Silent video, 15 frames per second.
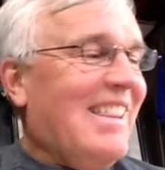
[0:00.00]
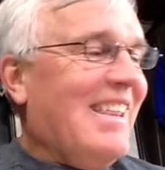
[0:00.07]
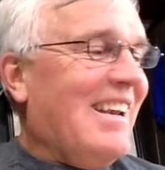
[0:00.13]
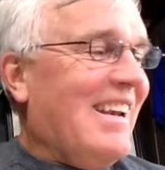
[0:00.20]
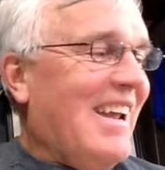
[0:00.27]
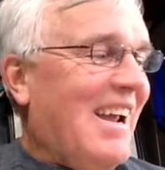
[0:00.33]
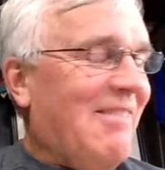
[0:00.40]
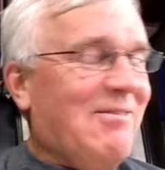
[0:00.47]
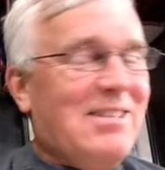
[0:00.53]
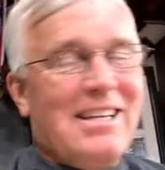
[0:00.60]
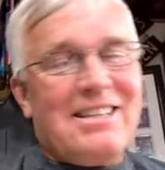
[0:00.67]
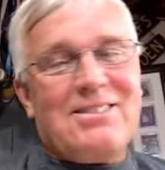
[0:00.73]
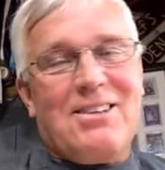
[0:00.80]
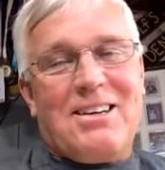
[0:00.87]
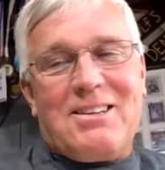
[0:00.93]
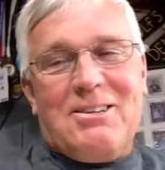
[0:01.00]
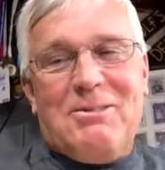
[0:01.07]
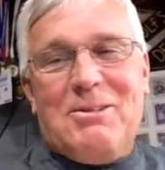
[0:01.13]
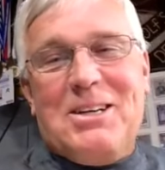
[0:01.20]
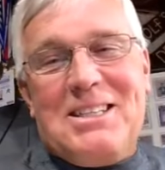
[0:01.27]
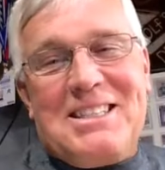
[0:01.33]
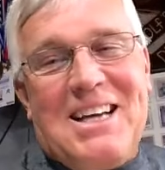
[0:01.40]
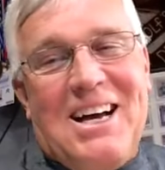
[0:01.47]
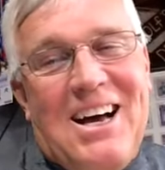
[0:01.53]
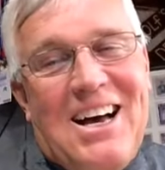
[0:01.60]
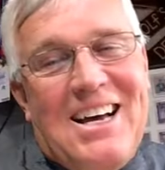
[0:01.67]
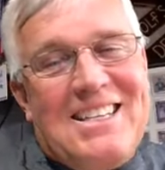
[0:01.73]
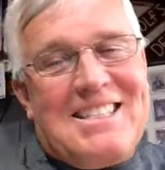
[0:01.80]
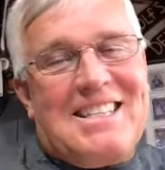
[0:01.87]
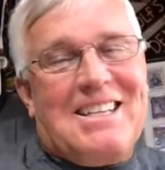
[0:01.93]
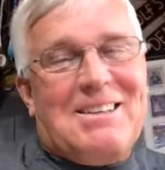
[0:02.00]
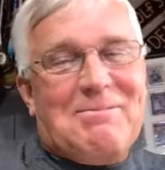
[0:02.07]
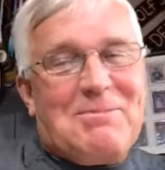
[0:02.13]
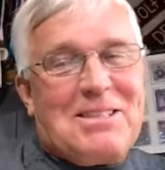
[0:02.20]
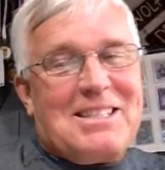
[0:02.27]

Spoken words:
the name Dick Trickle was awesome.